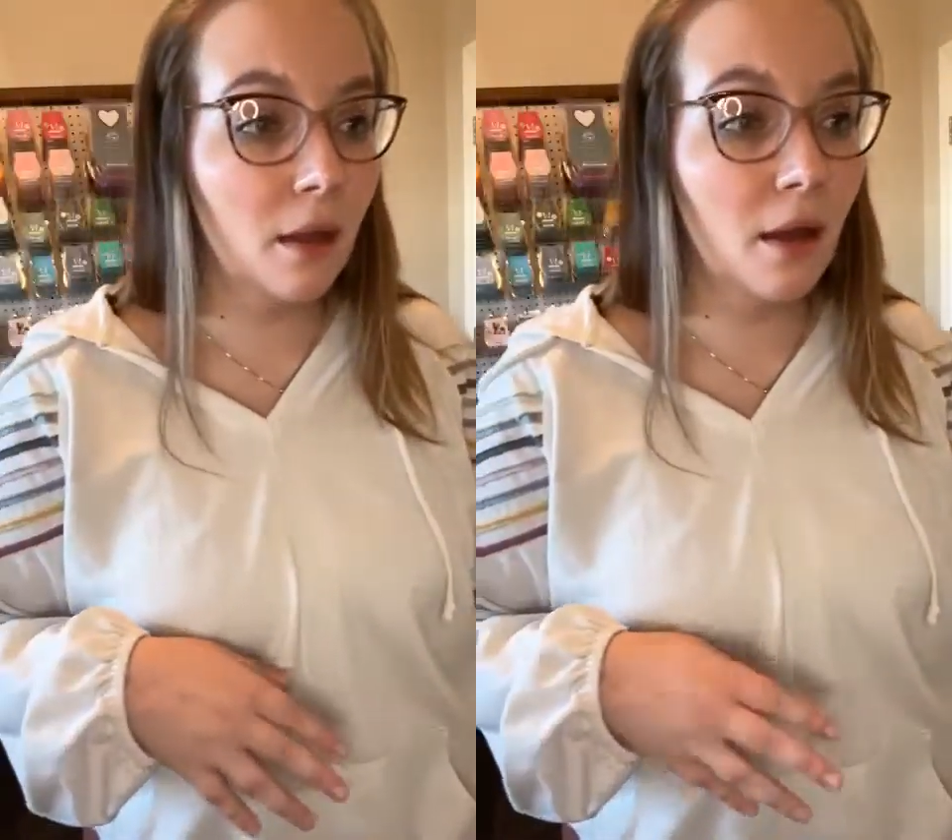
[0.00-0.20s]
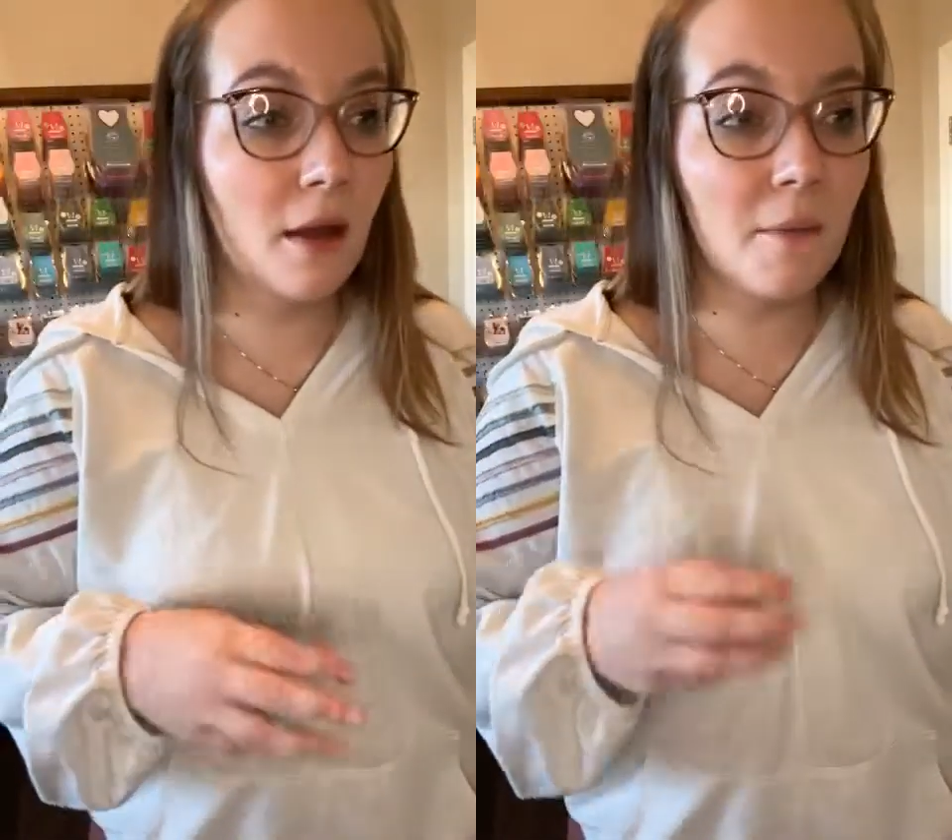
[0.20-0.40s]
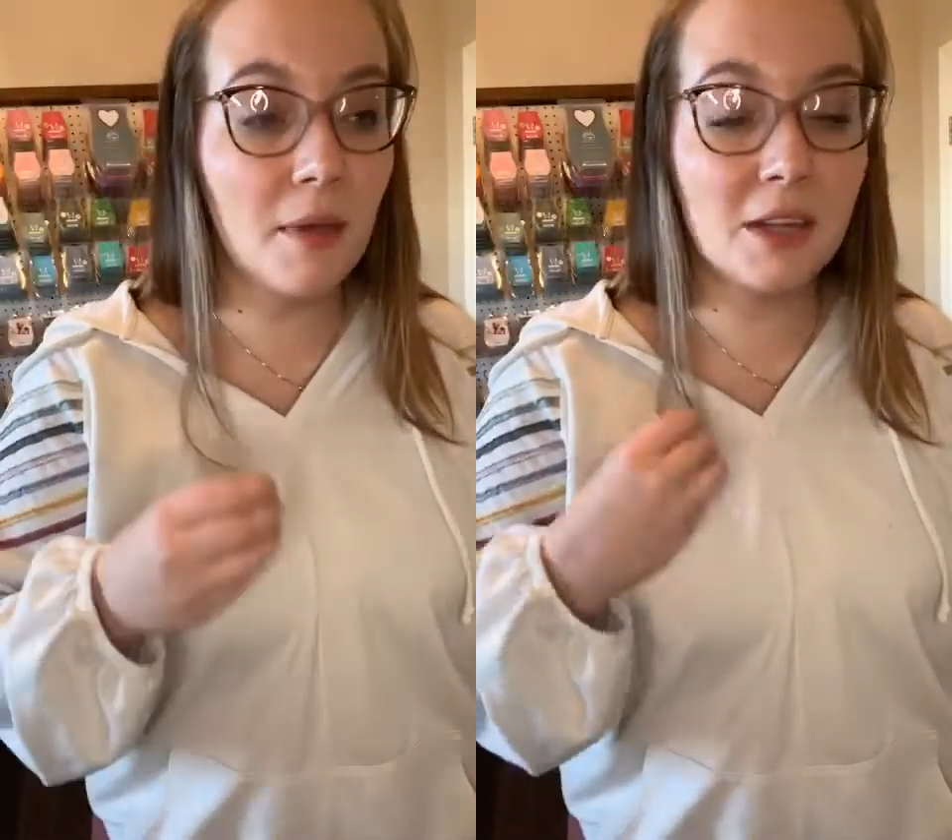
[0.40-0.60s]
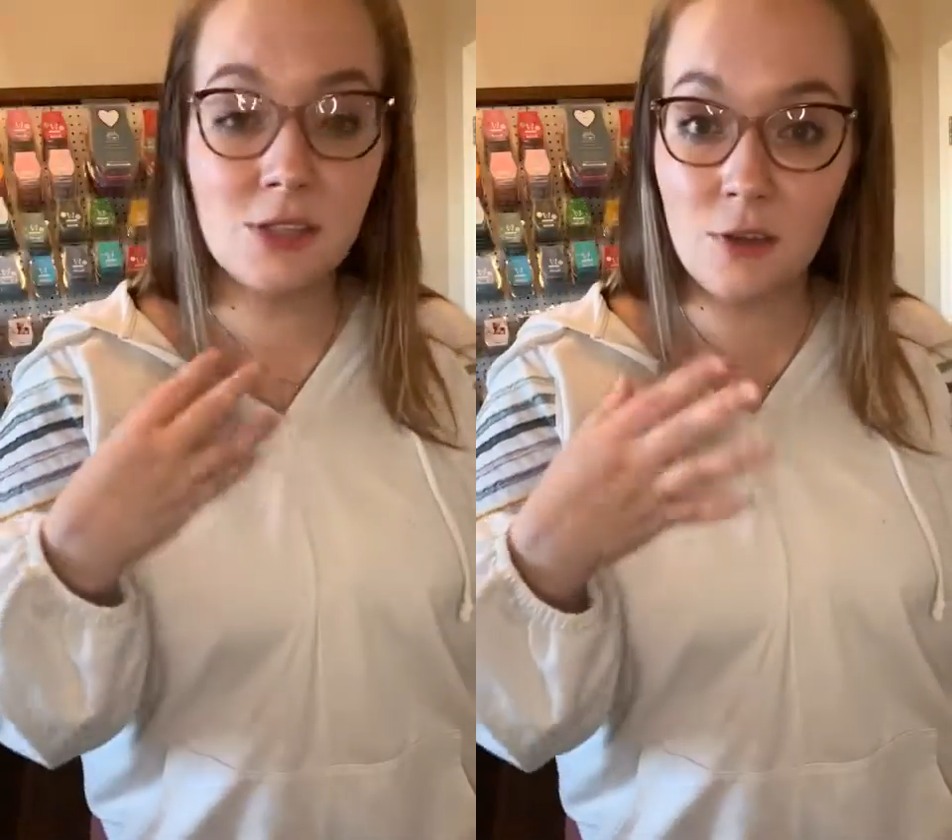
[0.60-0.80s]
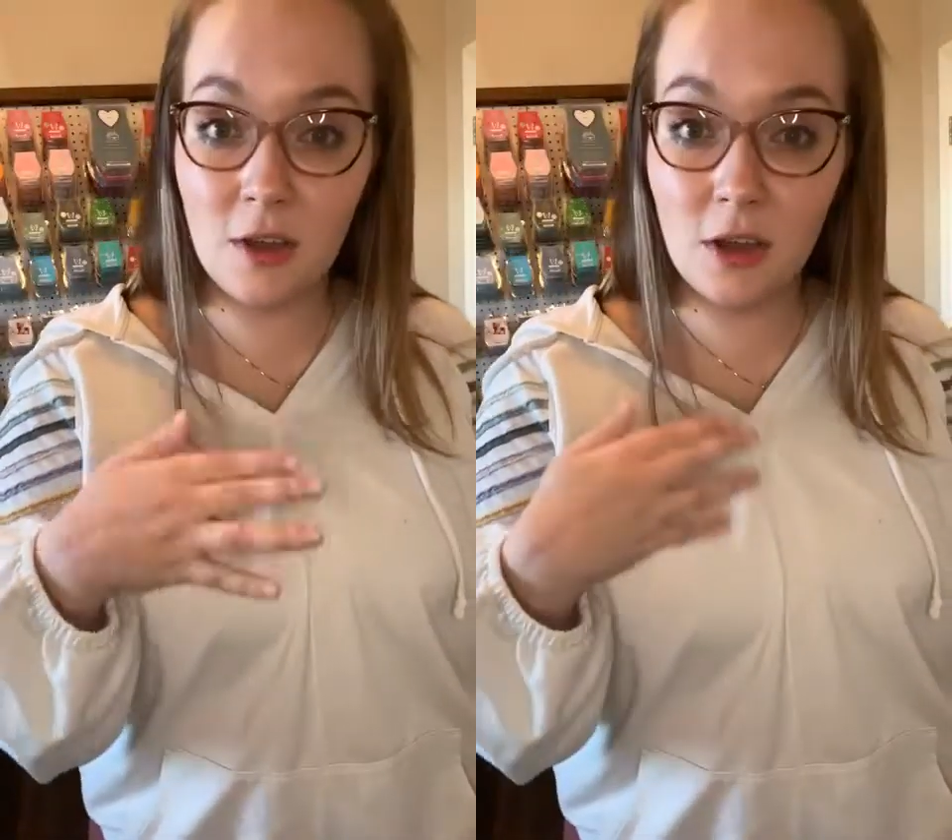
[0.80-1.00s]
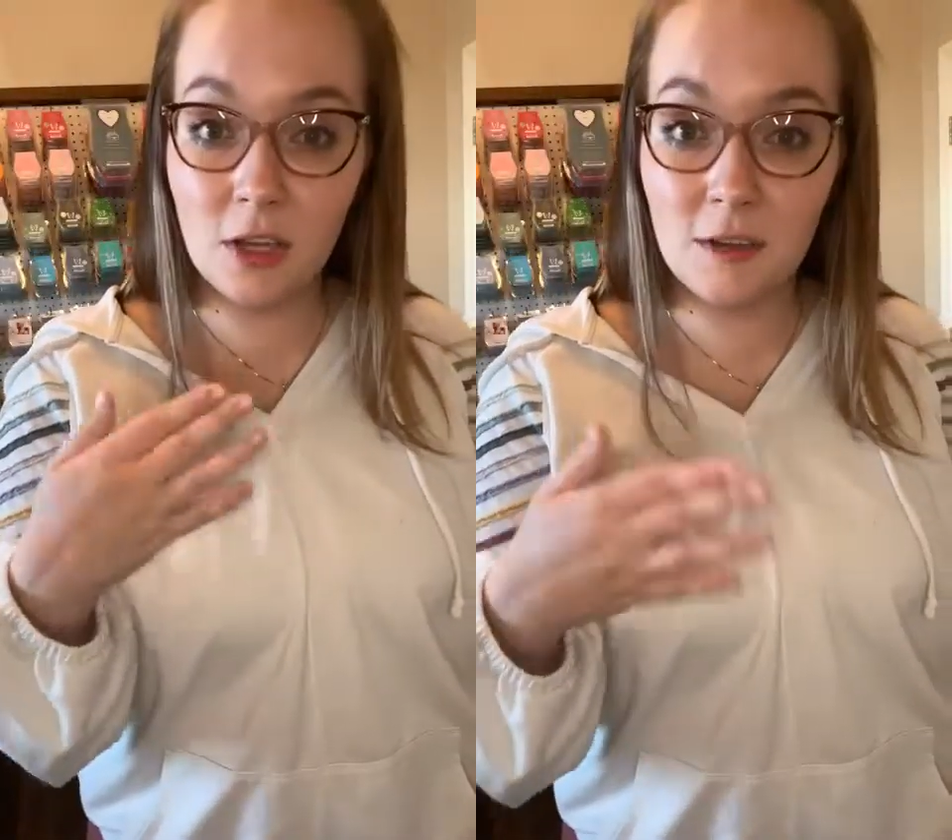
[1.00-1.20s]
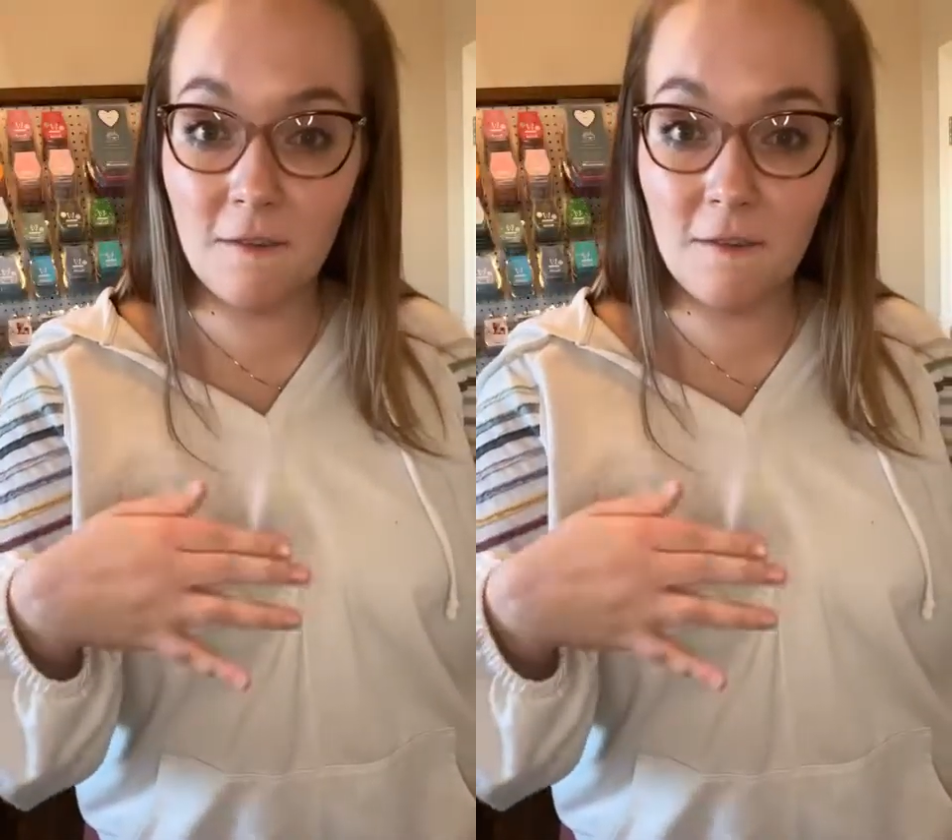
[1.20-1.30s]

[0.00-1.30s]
Um, and so they're good to